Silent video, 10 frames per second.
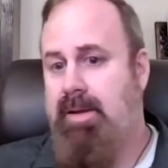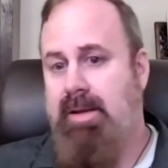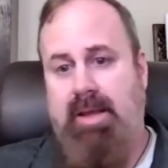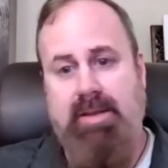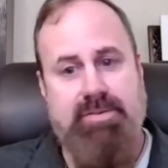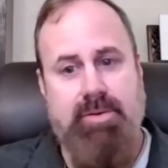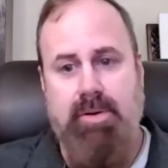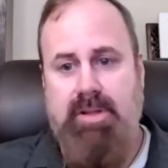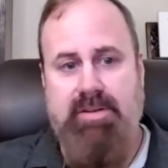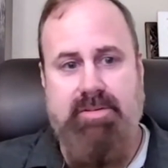
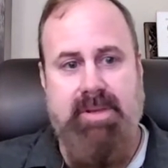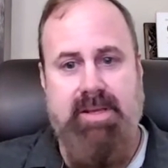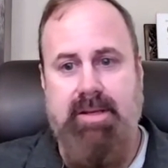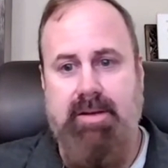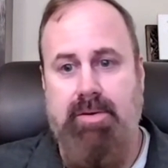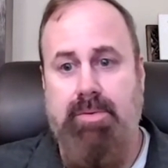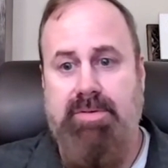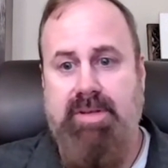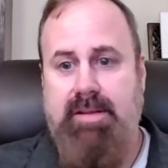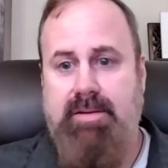Historically speaking,
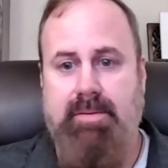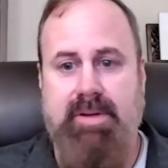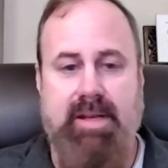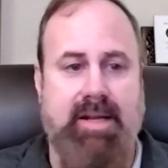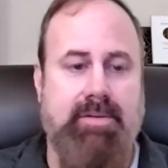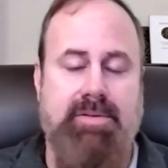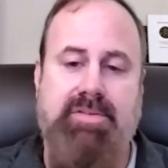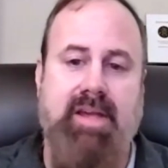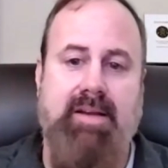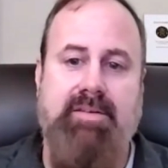Norse heathenry and
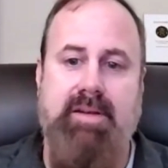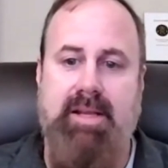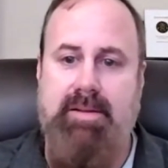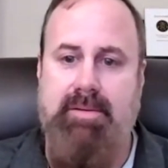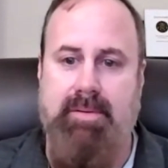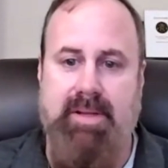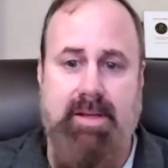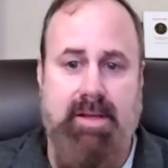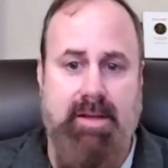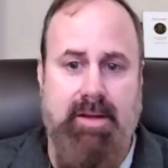Anglo-Saxon heathenry,
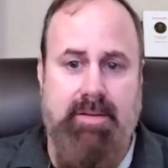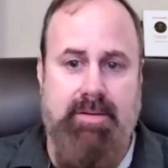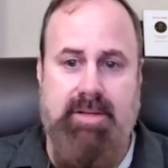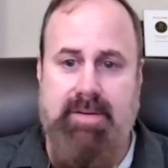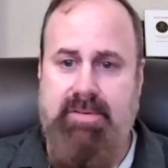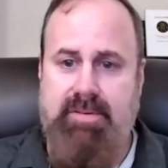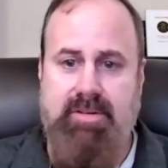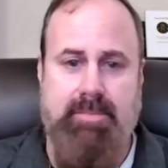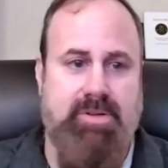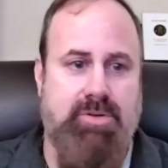the
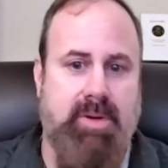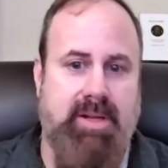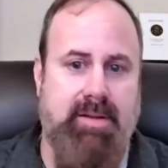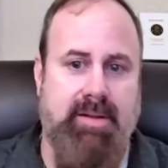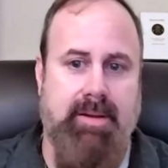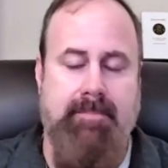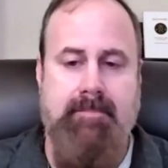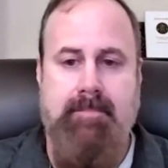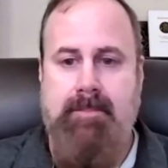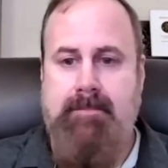differences between them
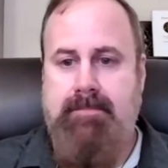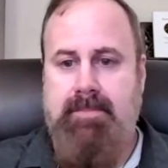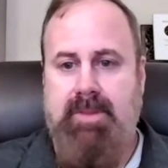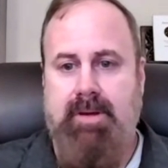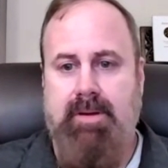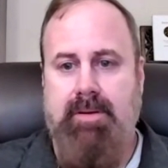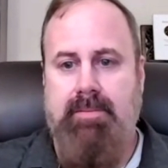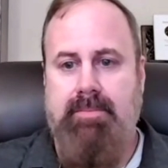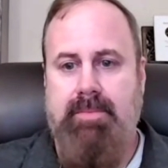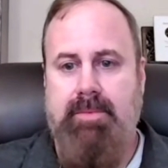
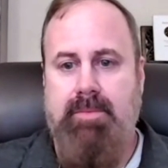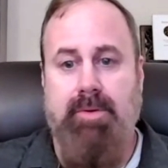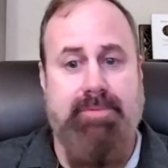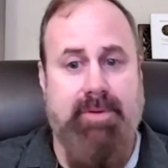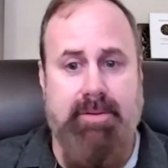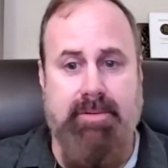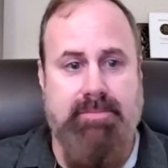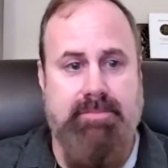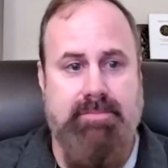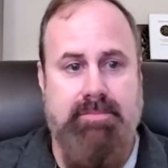were few
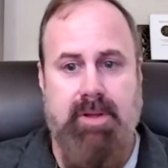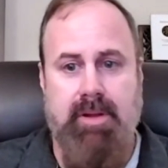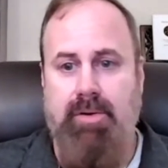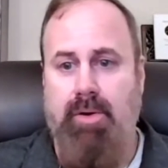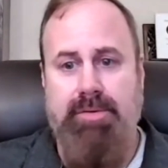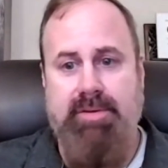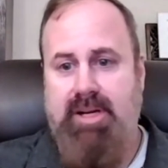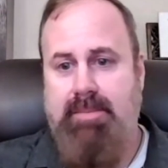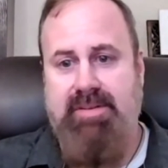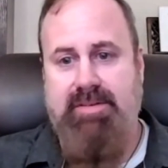and not
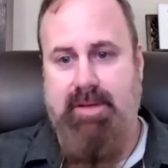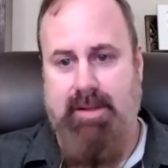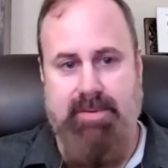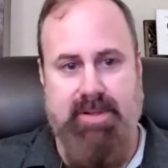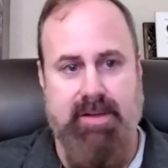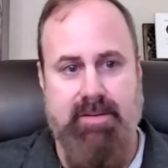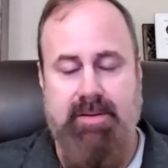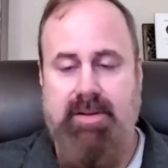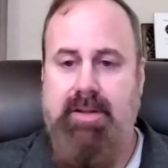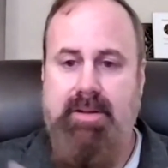terribly significant.
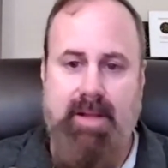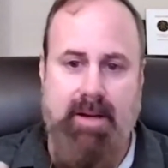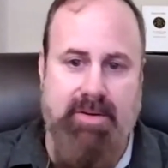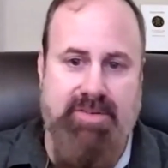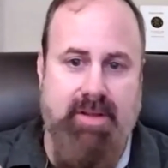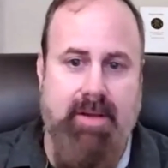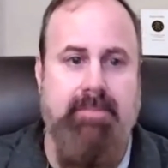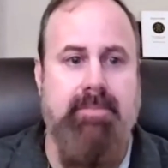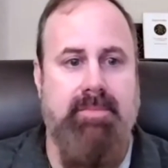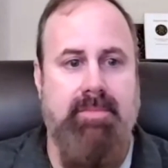There are
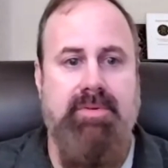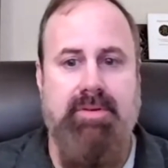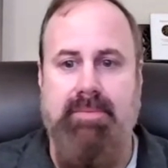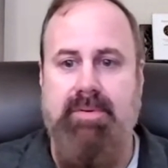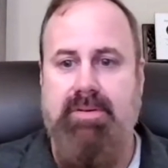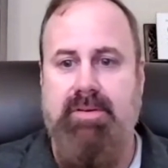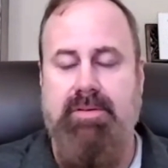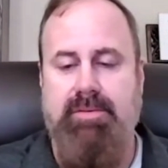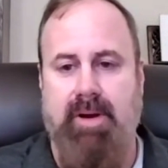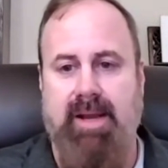some
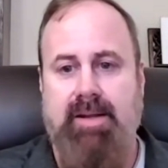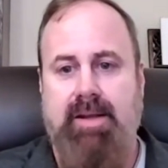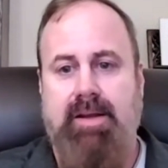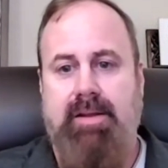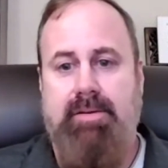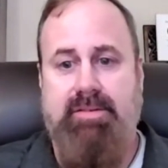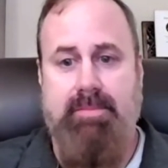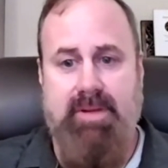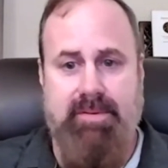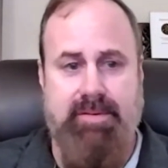differences, right? There's some
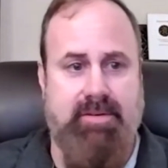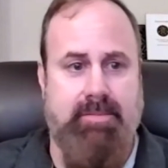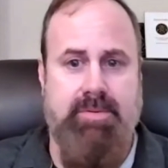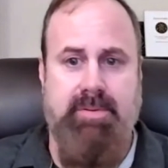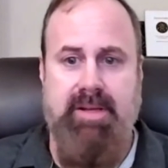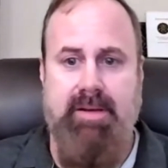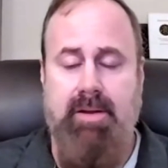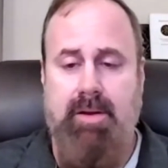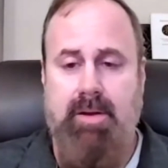differences between